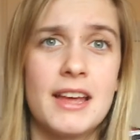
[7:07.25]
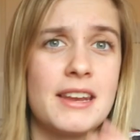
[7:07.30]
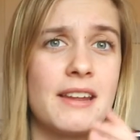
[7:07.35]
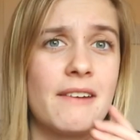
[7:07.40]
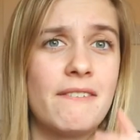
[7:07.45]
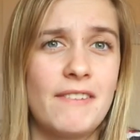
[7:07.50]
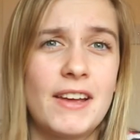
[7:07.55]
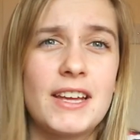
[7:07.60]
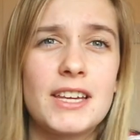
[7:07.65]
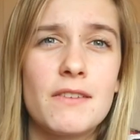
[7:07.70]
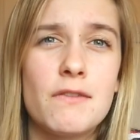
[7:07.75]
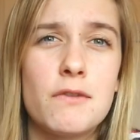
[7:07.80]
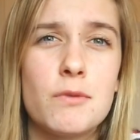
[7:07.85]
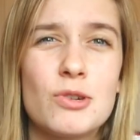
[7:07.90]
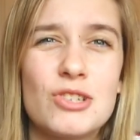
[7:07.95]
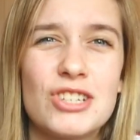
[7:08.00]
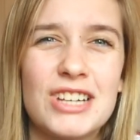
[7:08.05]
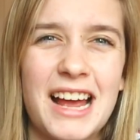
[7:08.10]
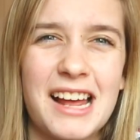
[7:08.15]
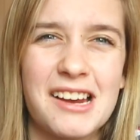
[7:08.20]
Now, thank you for
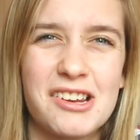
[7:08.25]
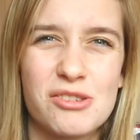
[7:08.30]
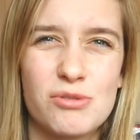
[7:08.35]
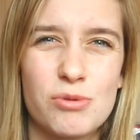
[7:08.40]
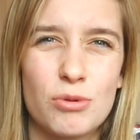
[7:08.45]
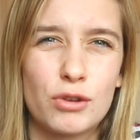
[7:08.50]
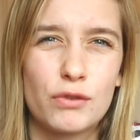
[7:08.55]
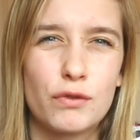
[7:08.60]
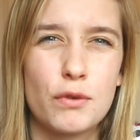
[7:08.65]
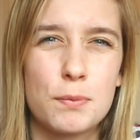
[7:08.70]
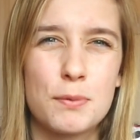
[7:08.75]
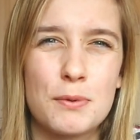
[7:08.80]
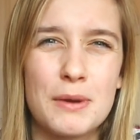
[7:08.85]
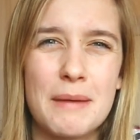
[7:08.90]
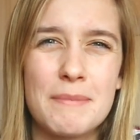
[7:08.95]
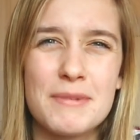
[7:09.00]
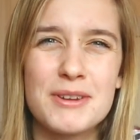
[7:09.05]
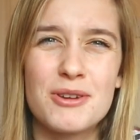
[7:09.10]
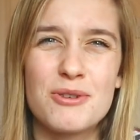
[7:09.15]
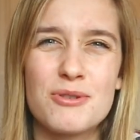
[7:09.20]
watching Alice Talks Football.
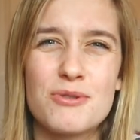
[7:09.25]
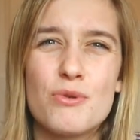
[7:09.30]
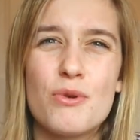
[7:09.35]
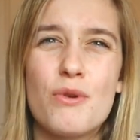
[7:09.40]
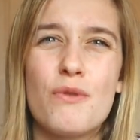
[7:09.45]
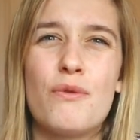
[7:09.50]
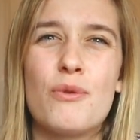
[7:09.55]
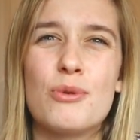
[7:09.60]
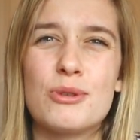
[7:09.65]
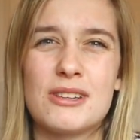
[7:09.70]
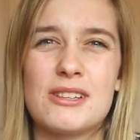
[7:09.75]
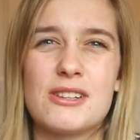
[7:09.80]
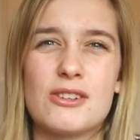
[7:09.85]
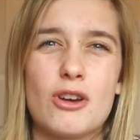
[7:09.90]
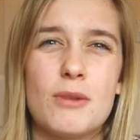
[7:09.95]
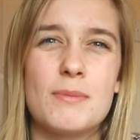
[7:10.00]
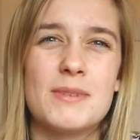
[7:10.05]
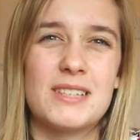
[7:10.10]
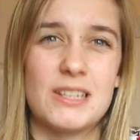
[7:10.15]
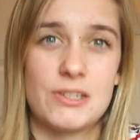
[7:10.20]
Let me know your thoughts in the
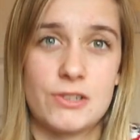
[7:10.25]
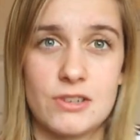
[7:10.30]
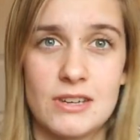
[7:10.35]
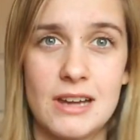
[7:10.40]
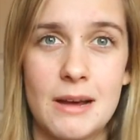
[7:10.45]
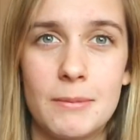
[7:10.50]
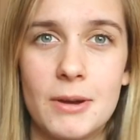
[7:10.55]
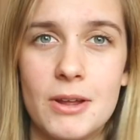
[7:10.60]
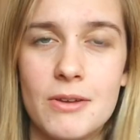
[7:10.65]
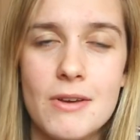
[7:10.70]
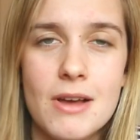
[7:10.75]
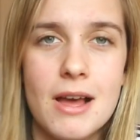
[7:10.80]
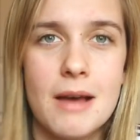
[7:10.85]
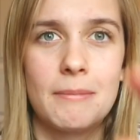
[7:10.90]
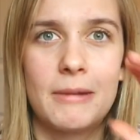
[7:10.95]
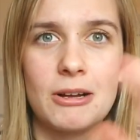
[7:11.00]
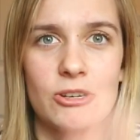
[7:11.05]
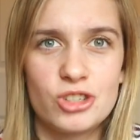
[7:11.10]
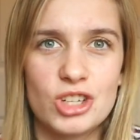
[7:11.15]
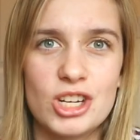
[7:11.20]
comment section down below
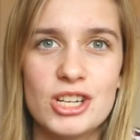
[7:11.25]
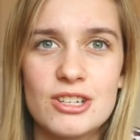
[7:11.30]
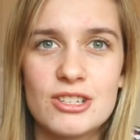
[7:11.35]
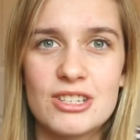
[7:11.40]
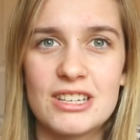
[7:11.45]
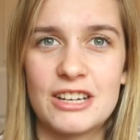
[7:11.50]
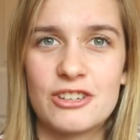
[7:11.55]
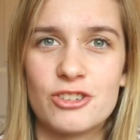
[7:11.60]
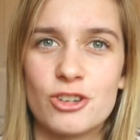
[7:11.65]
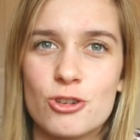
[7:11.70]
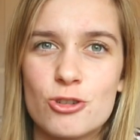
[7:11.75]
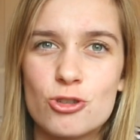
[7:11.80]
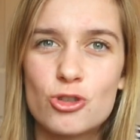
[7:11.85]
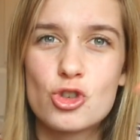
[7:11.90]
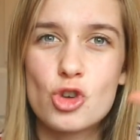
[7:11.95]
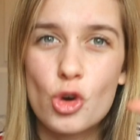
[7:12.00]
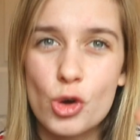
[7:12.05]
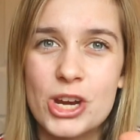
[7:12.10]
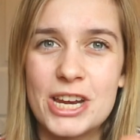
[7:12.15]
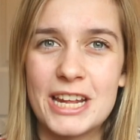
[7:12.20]
about Jadon Sancho
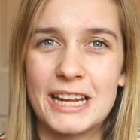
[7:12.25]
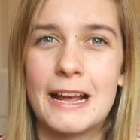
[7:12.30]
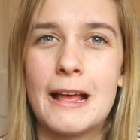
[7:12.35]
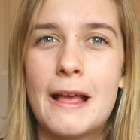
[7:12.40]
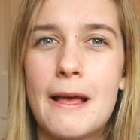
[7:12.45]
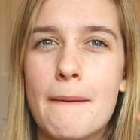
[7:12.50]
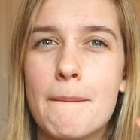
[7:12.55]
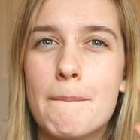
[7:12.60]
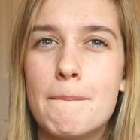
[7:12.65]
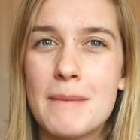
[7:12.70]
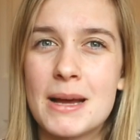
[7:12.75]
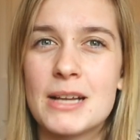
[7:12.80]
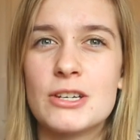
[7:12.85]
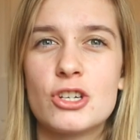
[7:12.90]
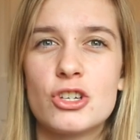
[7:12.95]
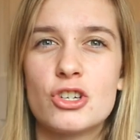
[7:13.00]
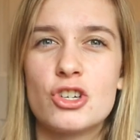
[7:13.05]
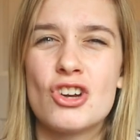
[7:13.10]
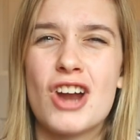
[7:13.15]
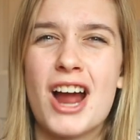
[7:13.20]
joining
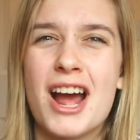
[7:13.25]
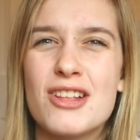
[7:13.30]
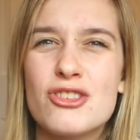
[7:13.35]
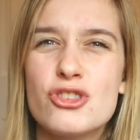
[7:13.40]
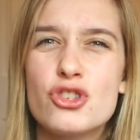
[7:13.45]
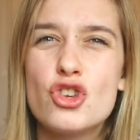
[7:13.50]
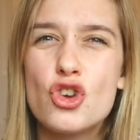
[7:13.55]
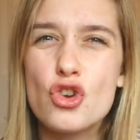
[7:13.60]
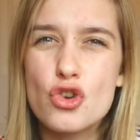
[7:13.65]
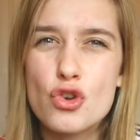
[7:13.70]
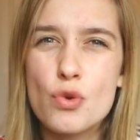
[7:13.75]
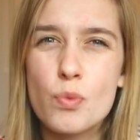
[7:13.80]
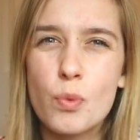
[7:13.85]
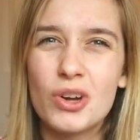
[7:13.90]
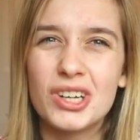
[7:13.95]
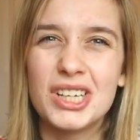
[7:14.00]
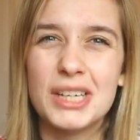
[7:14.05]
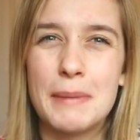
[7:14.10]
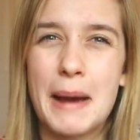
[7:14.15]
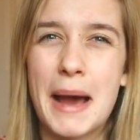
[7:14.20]
Manchester United. Do you
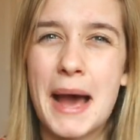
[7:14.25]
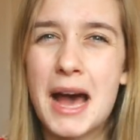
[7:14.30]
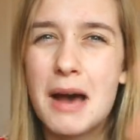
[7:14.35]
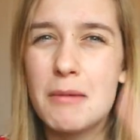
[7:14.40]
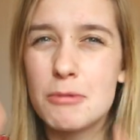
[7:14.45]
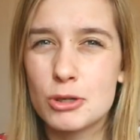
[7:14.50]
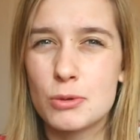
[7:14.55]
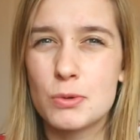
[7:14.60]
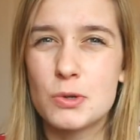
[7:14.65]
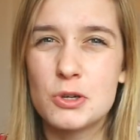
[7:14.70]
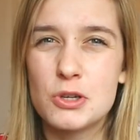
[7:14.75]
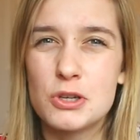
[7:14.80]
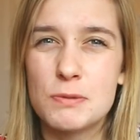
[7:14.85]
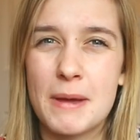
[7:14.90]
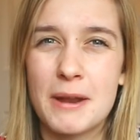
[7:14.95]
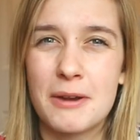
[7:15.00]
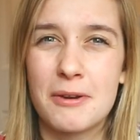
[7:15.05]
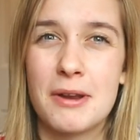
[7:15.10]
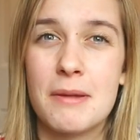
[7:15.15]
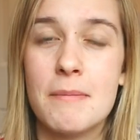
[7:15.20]
want him? How much would you
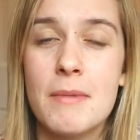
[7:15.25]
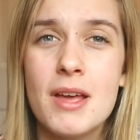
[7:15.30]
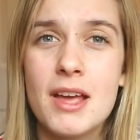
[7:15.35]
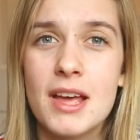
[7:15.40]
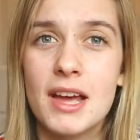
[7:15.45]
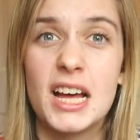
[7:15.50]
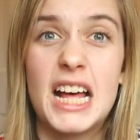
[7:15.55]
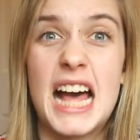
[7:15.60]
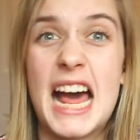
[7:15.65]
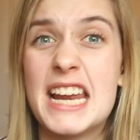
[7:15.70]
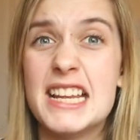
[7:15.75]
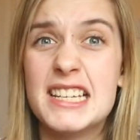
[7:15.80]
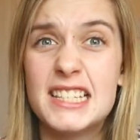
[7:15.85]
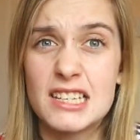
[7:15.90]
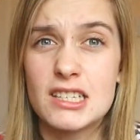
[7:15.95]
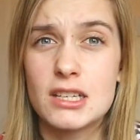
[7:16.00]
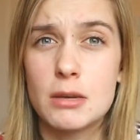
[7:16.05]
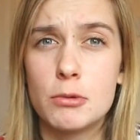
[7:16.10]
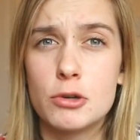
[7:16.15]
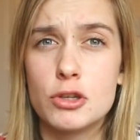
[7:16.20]
spend on him? And is
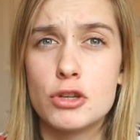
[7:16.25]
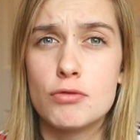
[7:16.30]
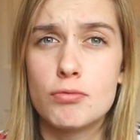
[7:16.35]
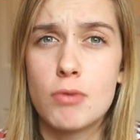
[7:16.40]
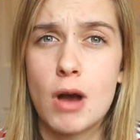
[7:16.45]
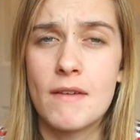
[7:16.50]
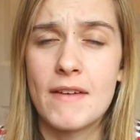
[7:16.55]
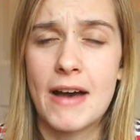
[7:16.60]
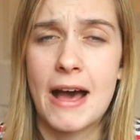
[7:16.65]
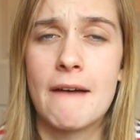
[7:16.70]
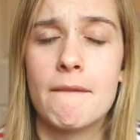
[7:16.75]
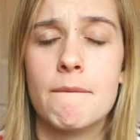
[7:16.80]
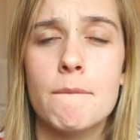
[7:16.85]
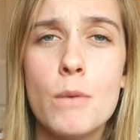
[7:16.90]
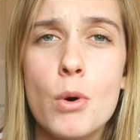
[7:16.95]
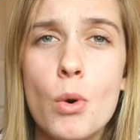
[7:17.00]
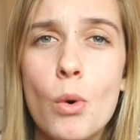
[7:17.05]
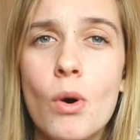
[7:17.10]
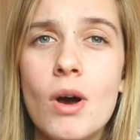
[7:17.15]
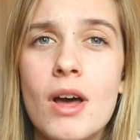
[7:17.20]
there someone you'd rather have
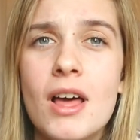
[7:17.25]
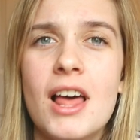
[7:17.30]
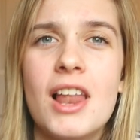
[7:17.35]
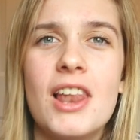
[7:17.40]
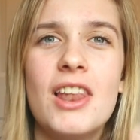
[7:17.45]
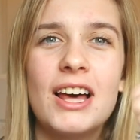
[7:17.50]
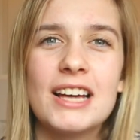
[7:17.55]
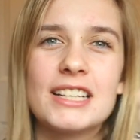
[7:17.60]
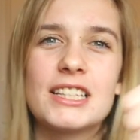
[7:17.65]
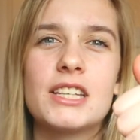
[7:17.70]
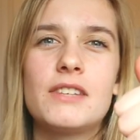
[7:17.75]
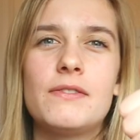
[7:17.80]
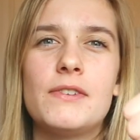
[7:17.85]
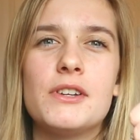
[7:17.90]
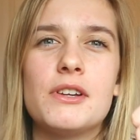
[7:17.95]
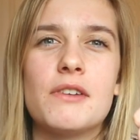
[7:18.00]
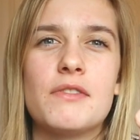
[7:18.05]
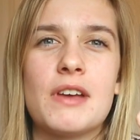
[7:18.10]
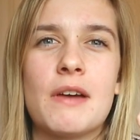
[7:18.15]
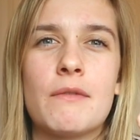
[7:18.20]
more? Like this
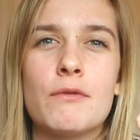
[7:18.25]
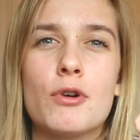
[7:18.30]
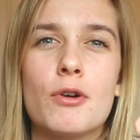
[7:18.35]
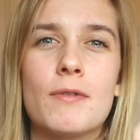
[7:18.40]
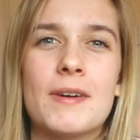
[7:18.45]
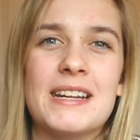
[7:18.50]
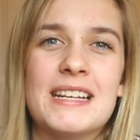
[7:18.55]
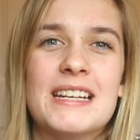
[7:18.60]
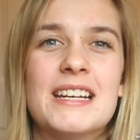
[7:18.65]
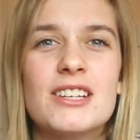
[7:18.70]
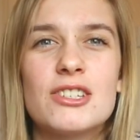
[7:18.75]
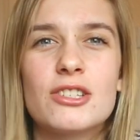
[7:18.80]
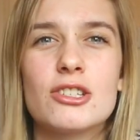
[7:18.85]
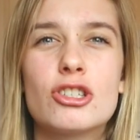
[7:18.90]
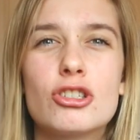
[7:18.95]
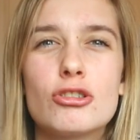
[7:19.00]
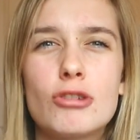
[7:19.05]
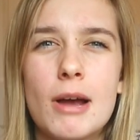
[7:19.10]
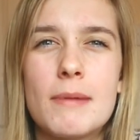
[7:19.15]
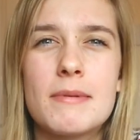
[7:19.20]
video if you haven't already.
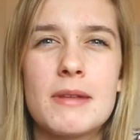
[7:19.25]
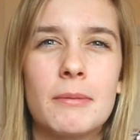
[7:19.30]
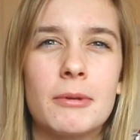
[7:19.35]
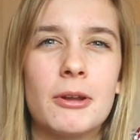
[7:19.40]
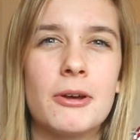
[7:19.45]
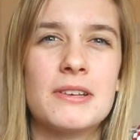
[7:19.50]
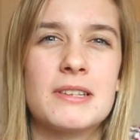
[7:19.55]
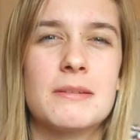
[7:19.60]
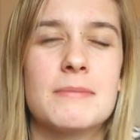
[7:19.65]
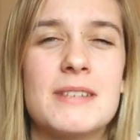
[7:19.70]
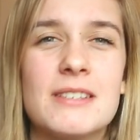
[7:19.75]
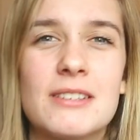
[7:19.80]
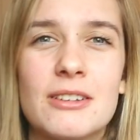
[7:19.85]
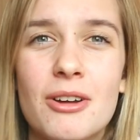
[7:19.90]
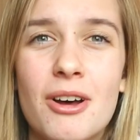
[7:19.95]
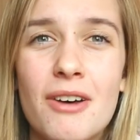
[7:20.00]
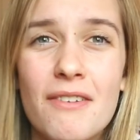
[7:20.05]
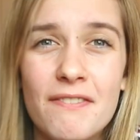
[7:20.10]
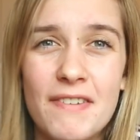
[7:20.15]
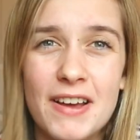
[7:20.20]
Subscribe down below as it means a
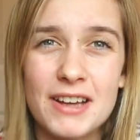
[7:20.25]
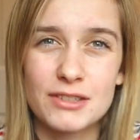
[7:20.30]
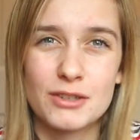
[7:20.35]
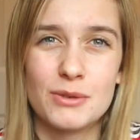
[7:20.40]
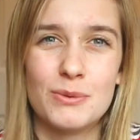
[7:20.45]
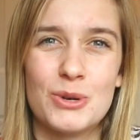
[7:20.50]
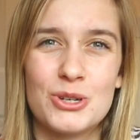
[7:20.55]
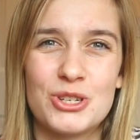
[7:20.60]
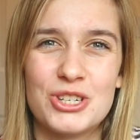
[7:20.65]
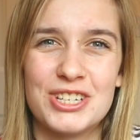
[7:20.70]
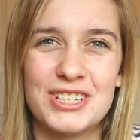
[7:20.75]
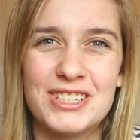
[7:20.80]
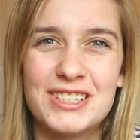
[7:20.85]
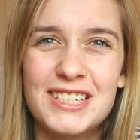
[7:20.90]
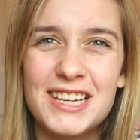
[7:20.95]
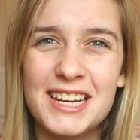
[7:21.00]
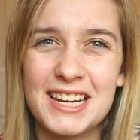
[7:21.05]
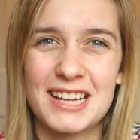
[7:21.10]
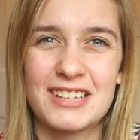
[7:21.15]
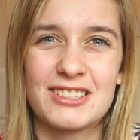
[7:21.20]
lot. Thanks for watching.
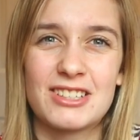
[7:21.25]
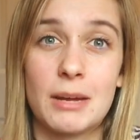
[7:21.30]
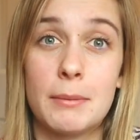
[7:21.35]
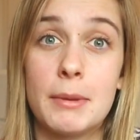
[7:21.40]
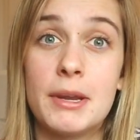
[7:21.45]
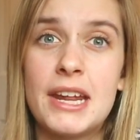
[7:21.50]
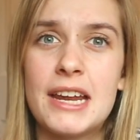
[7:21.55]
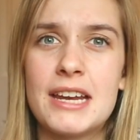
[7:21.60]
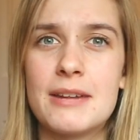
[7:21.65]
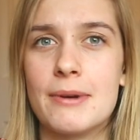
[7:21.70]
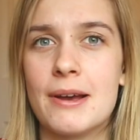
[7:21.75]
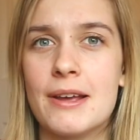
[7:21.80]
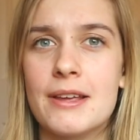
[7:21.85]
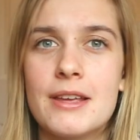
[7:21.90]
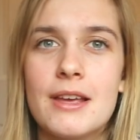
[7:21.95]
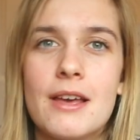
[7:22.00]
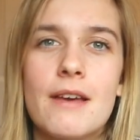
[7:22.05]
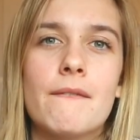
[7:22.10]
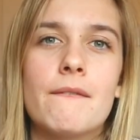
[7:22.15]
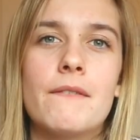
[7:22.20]
See you next time. And anyway,
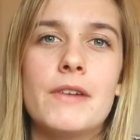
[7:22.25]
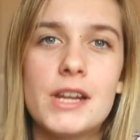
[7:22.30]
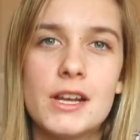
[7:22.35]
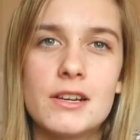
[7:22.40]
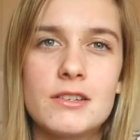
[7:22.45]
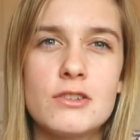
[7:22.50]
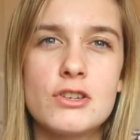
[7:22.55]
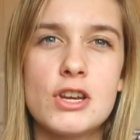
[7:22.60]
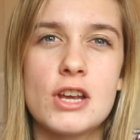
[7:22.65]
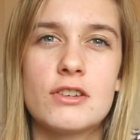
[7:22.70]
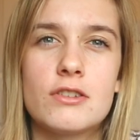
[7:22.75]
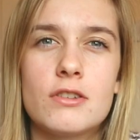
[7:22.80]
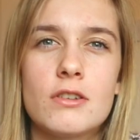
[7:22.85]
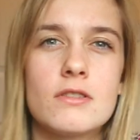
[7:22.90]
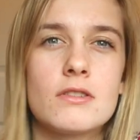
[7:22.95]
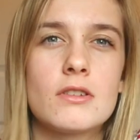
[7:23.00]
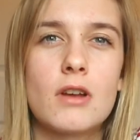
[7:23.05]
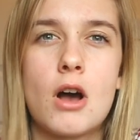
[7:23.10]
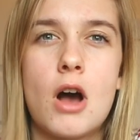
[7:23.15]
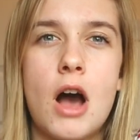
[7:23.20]
video
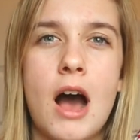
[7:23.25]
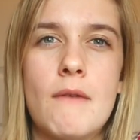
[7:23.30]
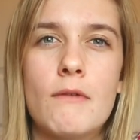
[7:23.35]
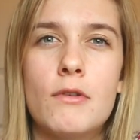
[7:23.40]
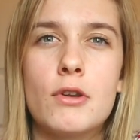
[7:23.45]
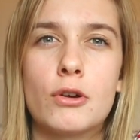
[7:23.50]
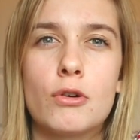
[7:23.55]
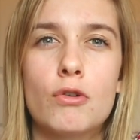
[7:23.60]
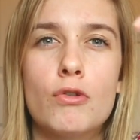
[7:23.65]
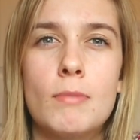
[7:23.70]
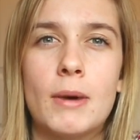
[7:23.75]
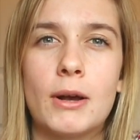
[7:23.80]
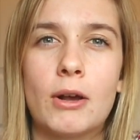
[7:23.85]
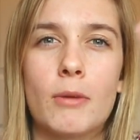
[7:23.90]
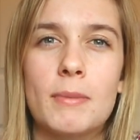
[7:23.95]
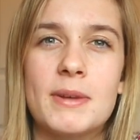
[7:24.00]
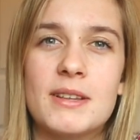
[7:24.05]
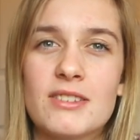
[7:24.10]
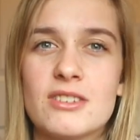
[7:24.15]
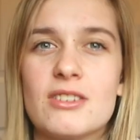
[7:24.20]
suggestions, I'll have a look at all my
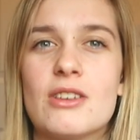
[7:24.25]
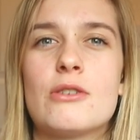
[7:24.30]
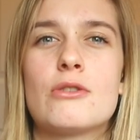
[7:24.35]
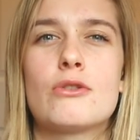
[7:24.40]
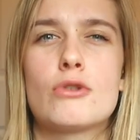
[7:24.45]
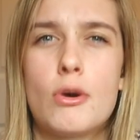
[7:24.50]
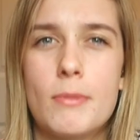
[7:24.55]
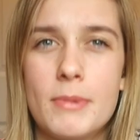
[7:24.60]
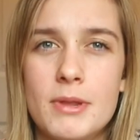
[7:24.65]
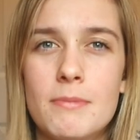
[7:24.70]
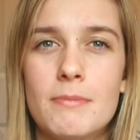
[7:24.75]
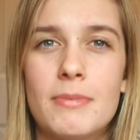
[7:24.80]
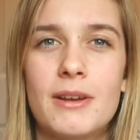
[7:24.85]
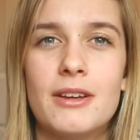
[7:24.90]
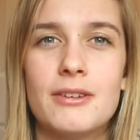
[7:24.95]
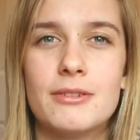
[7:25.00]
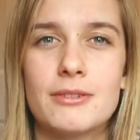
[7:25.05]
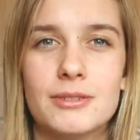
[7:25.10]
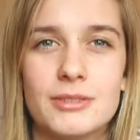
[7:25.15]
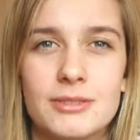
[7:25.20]
comments, so comment them below.